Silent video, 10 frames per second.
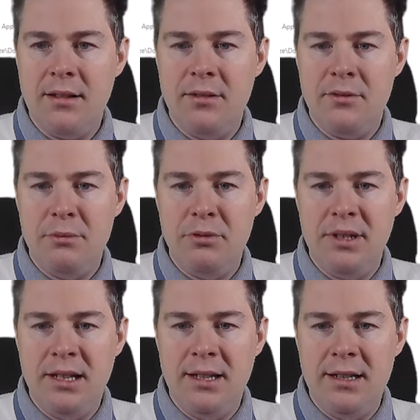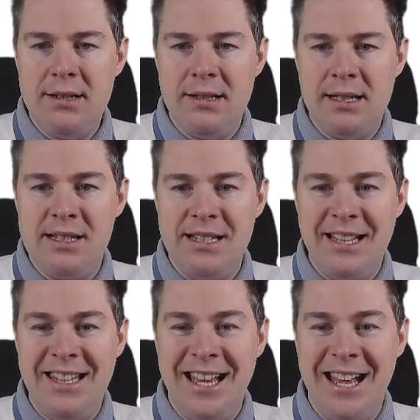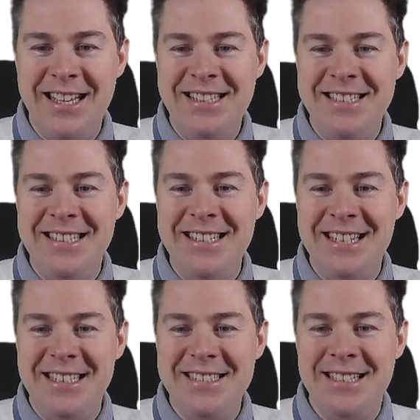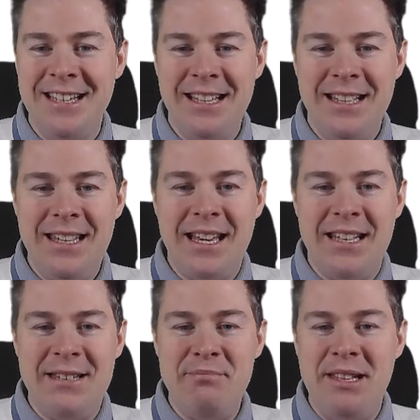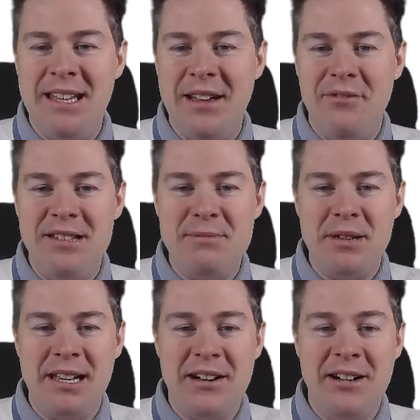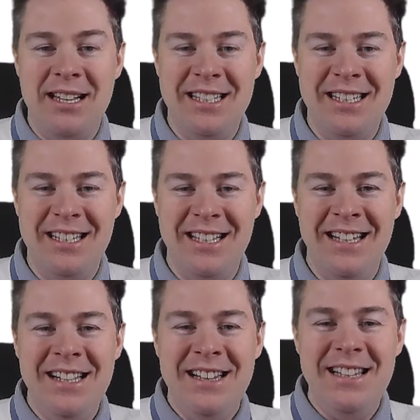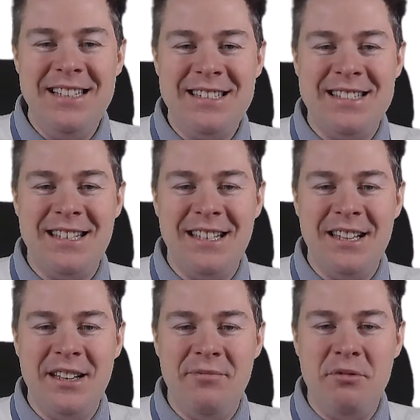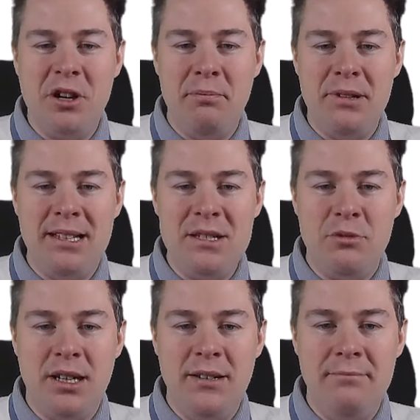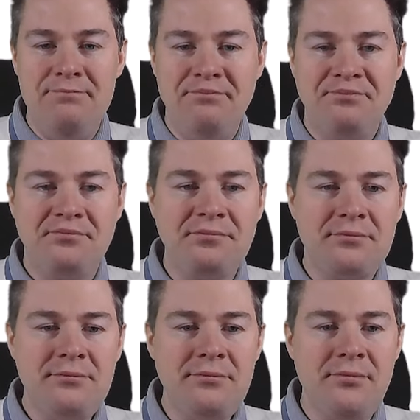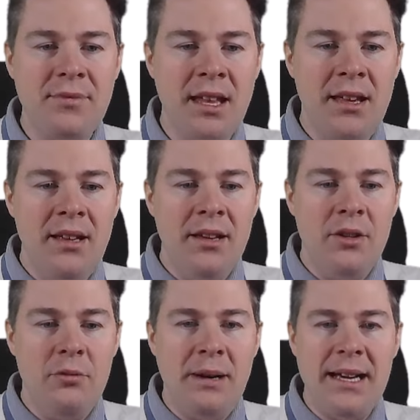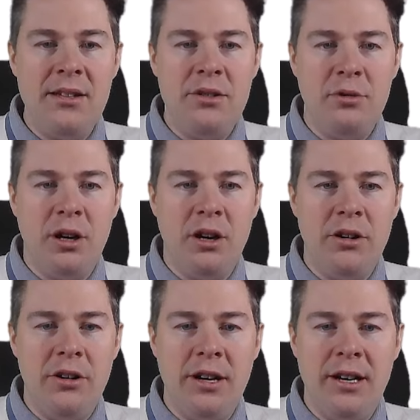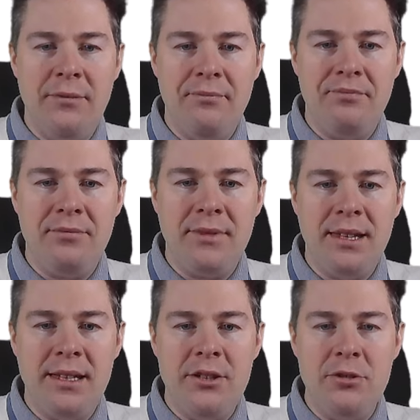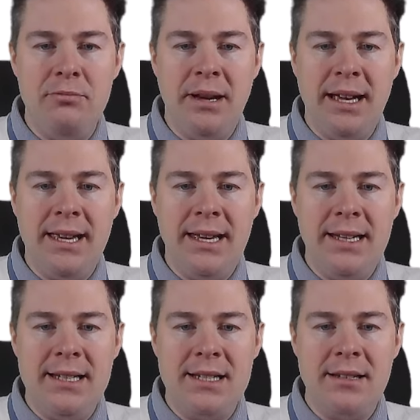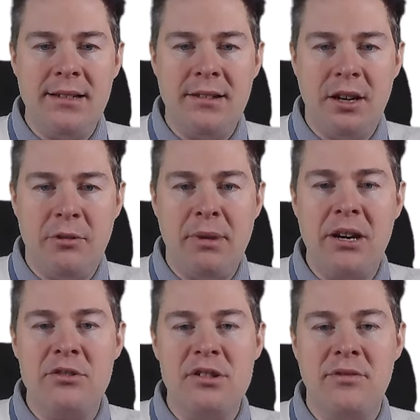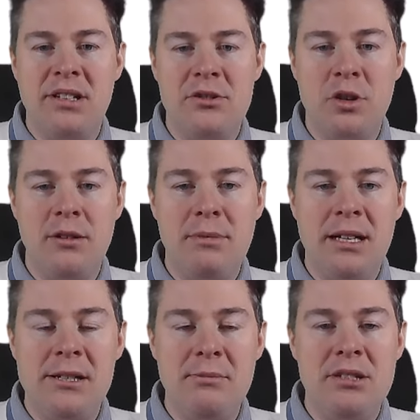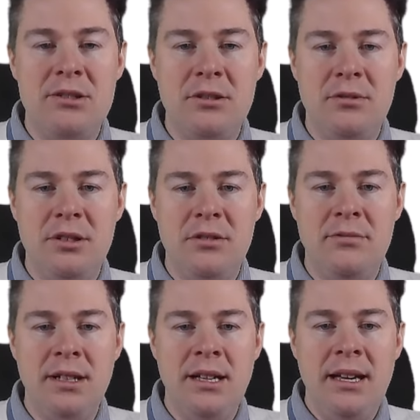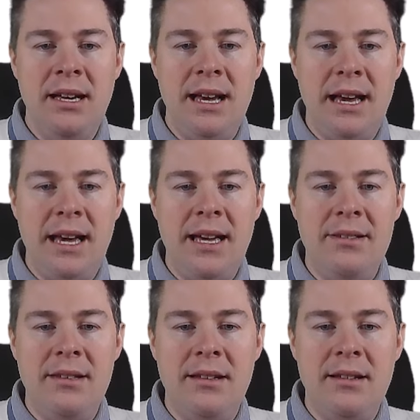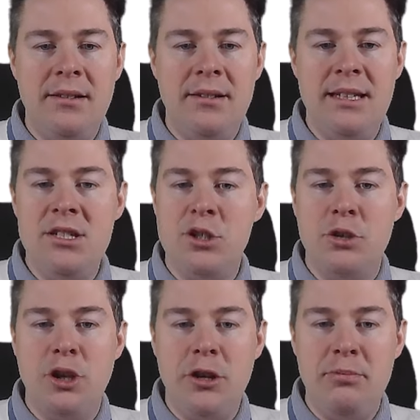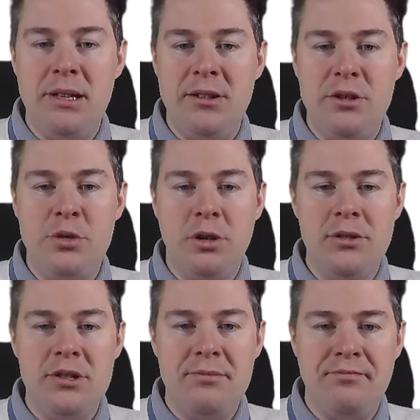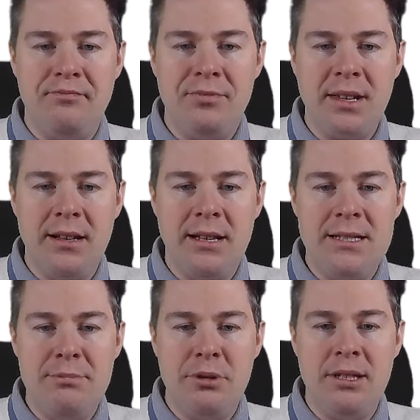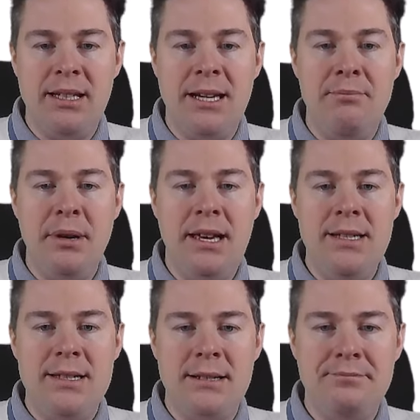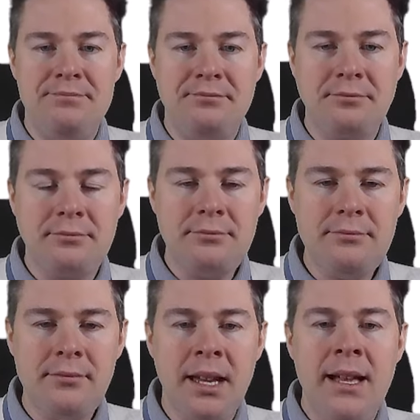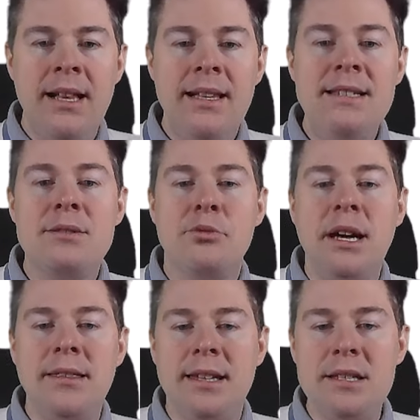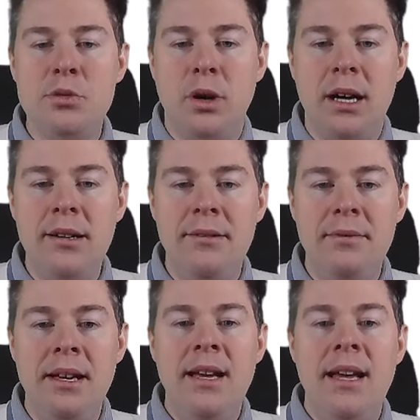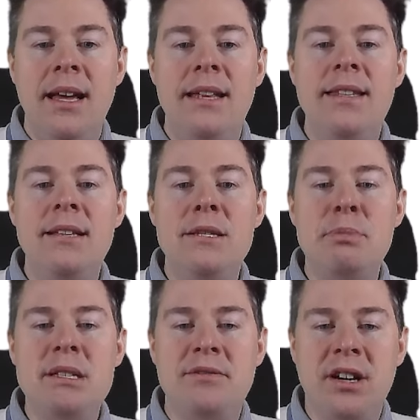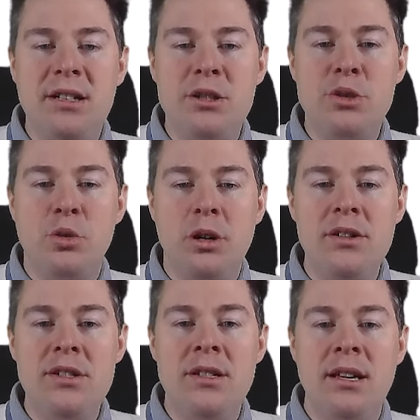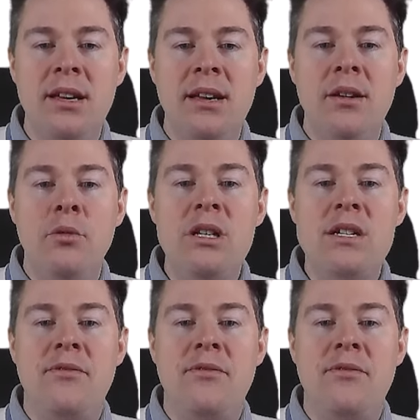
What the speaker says: Remove details. It actually hide the details. Yeah, the PDF is bigger. Let's copy this one. Go back to our Intune package, our Microsoft SQL Management Studio. And this should not be in the source. Let's put it here, paste. Let's run this one and then specify the source, which